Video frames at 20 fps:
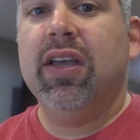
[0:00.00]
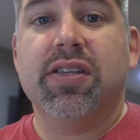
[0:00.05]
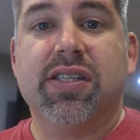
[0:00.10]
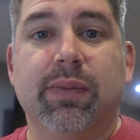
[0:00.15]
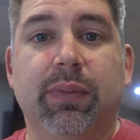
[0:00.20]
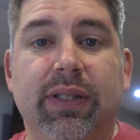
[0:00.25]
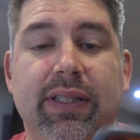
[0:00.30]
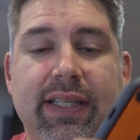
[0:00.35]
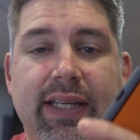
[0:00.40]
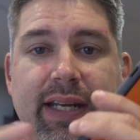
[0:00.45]

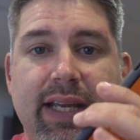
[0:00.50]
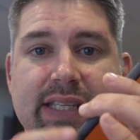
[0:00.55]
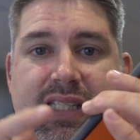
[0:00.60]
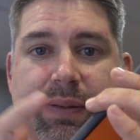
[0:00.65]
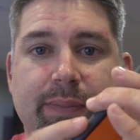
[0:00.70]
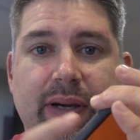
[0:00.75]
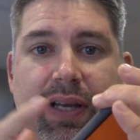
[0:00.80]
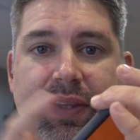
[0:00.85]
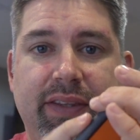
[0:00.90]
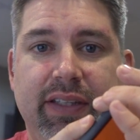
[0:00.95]
Someone did
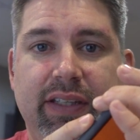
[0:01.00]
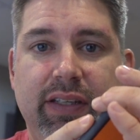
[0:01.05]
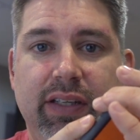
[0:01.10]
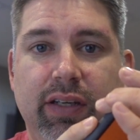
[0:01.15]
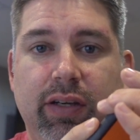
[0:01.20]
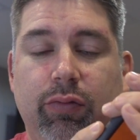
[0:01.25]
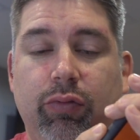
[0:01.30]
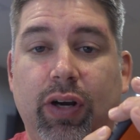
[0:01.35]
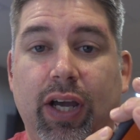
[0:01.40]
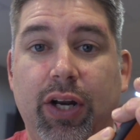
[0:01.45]
ask about
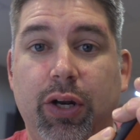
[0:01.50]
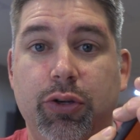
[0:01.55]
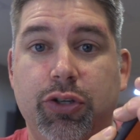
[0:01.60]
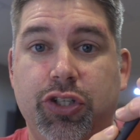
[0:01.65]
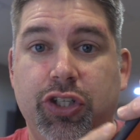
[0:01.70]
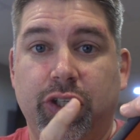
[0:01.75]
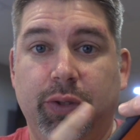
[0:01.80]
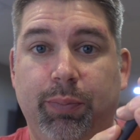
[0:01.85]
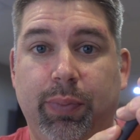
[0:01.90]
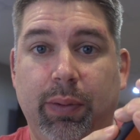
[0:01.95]
the Rhino
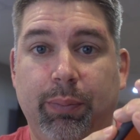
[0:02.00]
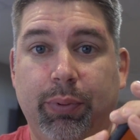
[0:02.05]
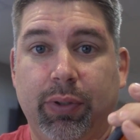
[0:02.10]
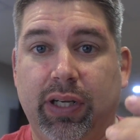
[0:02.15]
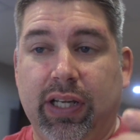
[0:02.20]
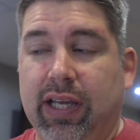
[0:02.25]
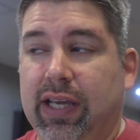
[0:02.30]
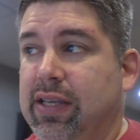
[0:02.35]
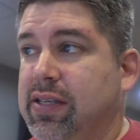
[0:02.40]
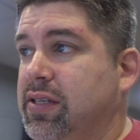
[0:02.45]
Shield bumper
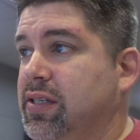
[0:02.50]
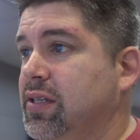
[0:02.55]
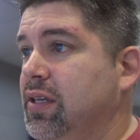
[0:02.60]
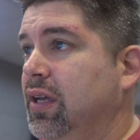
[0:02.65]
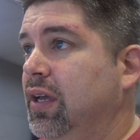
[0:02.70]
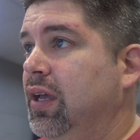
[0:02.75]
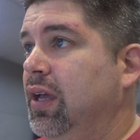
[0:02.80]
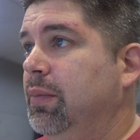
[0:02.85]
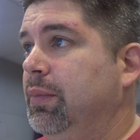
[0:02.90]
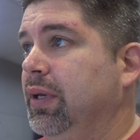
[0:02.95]
case,
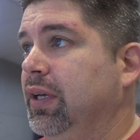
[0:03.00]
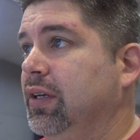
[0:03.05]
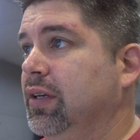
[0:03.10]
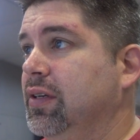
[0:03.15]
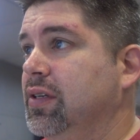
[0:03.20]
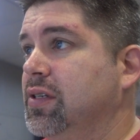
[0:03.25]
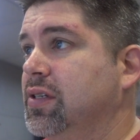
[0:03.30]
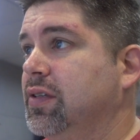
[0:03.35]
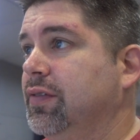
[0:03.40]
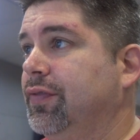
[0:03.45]

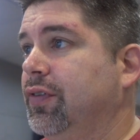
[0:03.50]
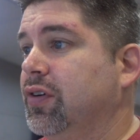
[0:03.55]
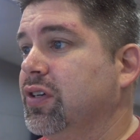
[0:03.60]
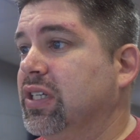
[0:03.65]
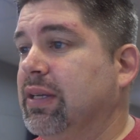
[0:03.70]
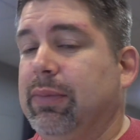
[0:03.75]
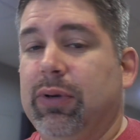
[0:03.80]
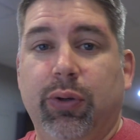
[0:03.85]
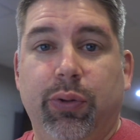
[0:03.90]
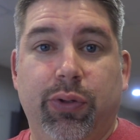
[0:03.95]
because the
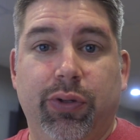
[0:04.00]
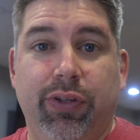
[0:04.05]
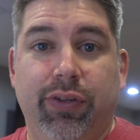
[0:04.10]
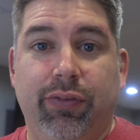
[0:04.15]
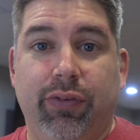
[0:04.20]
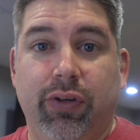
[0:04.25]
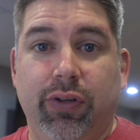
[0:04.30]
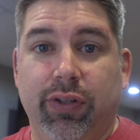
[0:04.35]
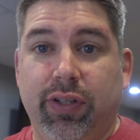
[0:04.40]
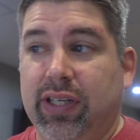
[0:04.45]
first time I ordered
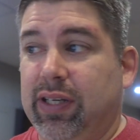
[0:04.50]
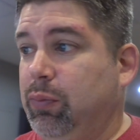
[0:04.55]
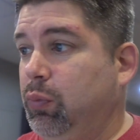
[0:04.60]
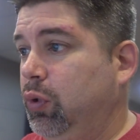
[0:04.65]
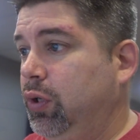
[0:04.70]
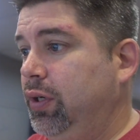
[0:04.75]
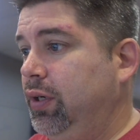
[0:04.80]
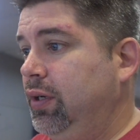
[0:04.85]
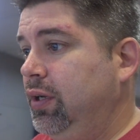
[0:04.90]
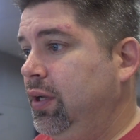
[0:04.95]
the wrong damn
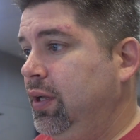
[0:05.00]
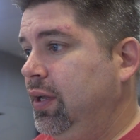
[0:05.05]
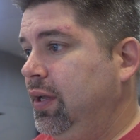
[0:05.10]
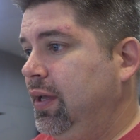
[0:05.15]
one.